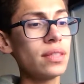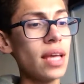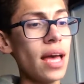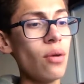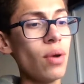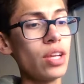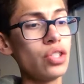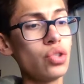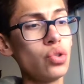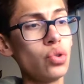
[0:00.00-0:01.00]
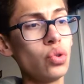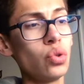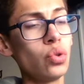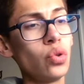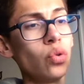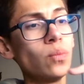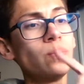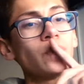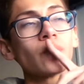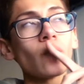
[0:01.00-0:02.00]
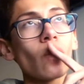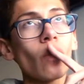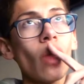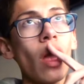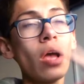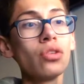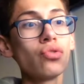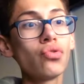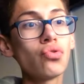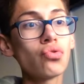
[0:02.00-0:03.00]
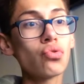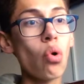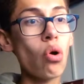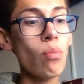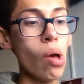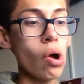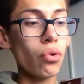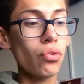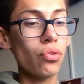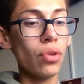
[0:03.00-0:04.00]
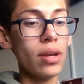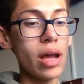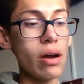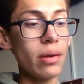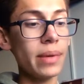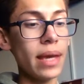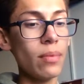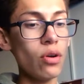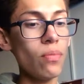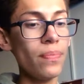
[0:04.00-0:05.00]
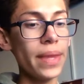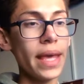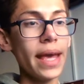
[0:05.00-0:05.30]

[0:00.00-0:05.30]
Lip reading: I went to Starbucks, and now I came home